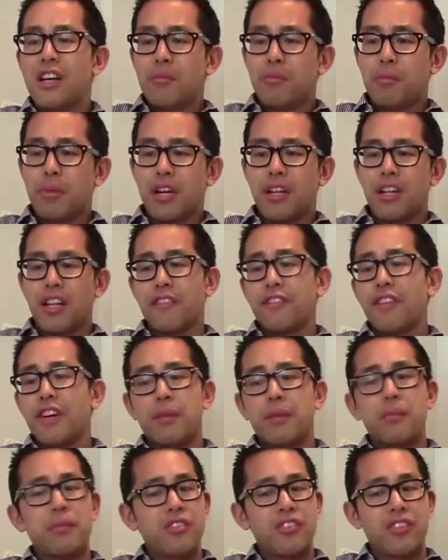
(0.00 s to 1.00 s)
but I like
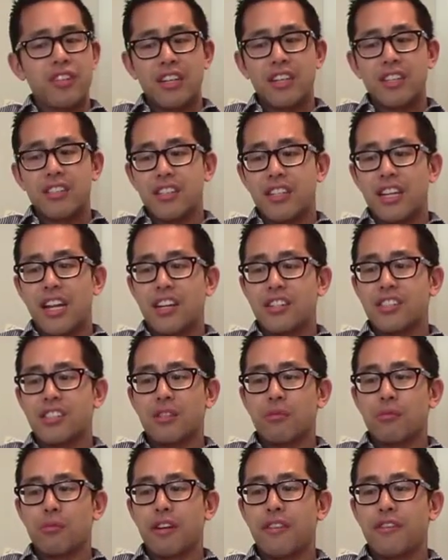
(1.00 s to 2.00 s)
vitamin D. It's an
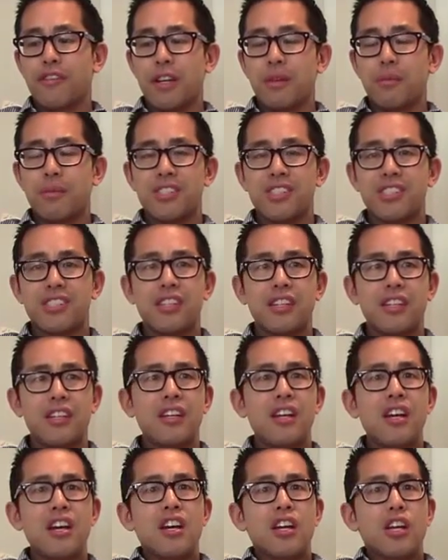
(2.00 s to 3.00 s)
excellent one. Vitamin C.
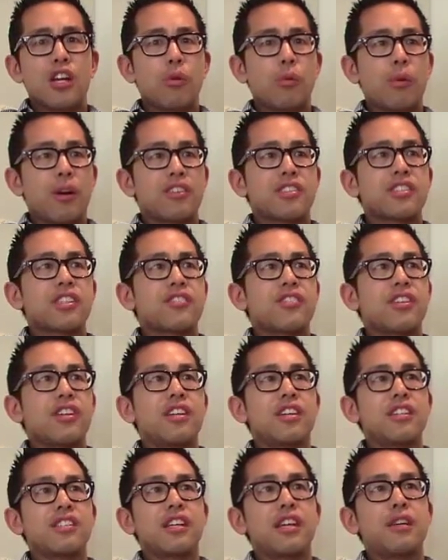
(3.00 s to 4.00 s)
Quercetin
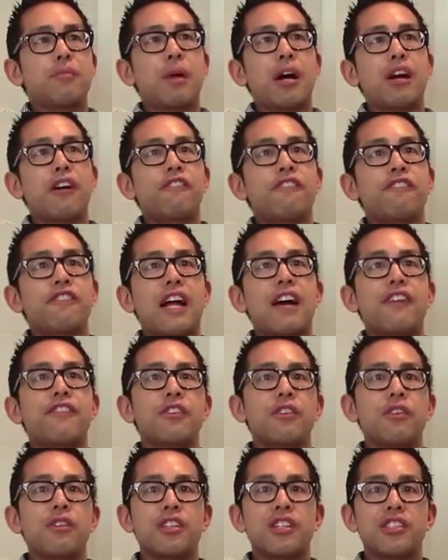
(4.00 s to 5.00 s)
is a
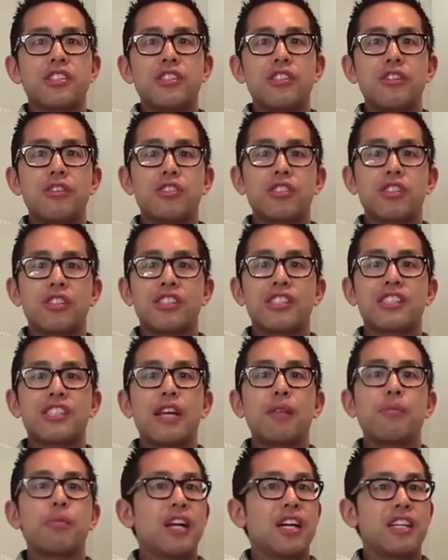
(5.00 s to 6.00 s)
bioflavonoid that's used to
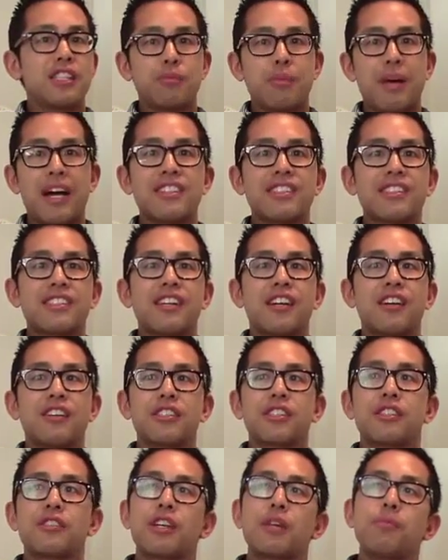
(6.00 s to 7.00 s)
stabilize mast cells,
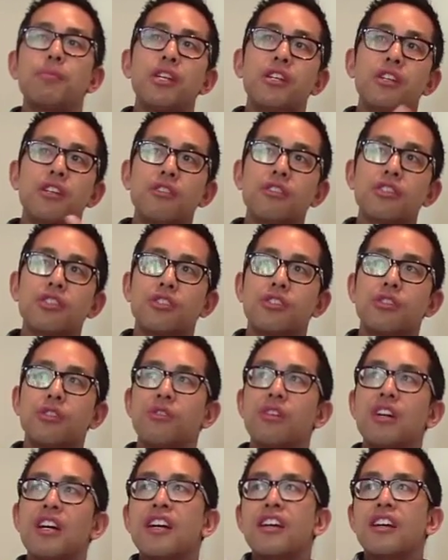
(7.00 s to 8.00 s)
so it can be used to
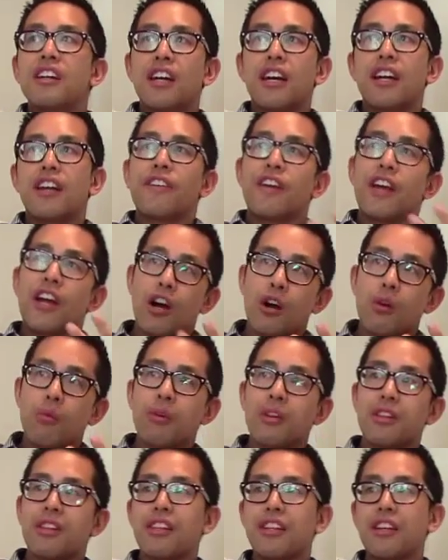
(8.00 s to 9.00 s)
kind of help
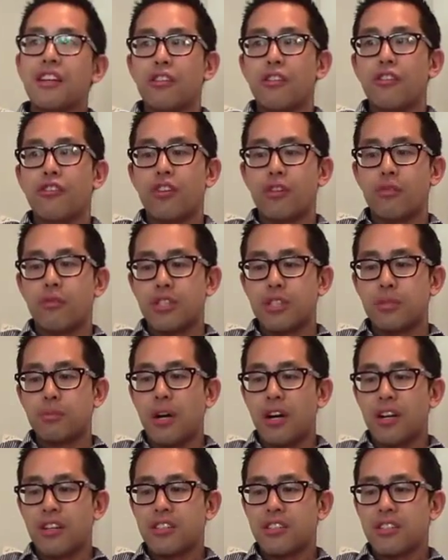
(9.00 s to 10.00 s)
with the allergic
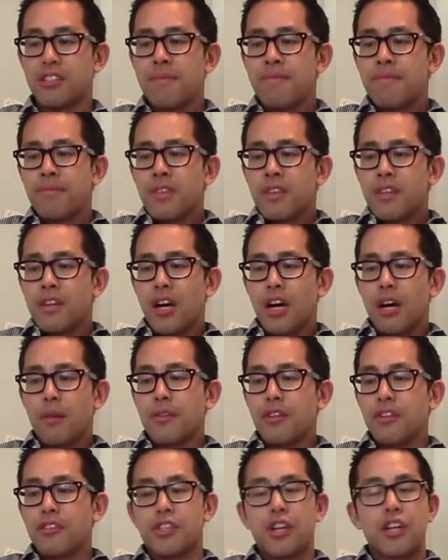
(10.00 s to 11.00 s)
response.
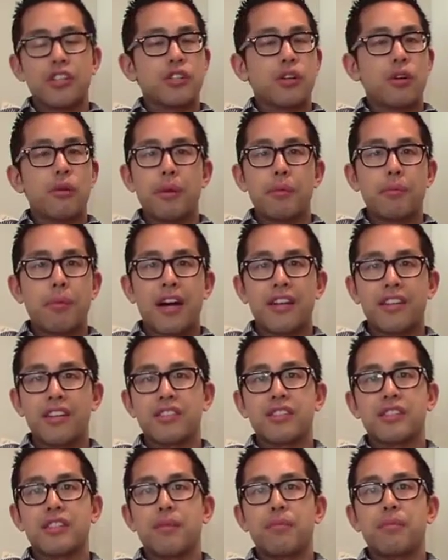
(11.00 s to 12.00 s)
There's also homeopathic
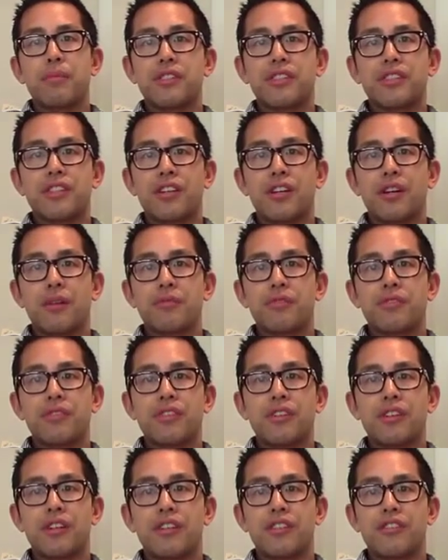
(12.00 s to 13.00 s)
supplements that help
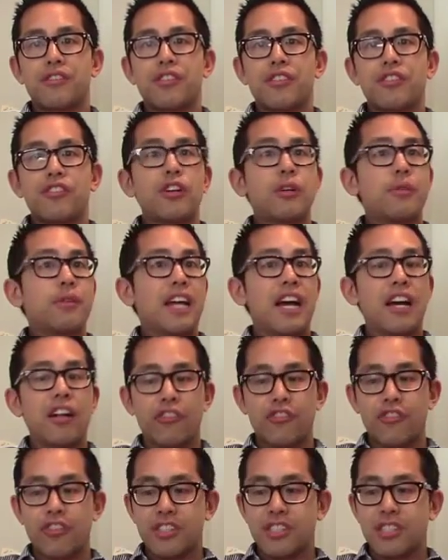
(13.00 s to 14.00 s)
to deal with
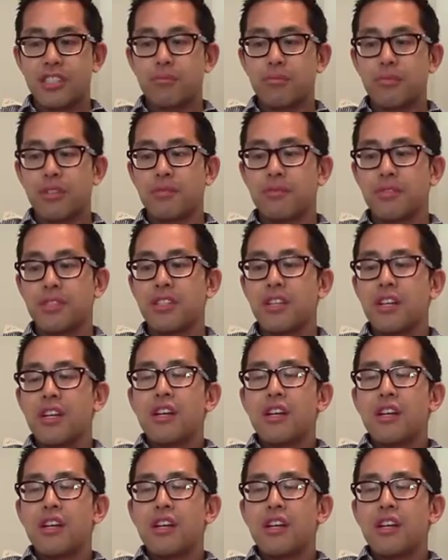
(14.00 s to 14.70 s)
allergy symptoms.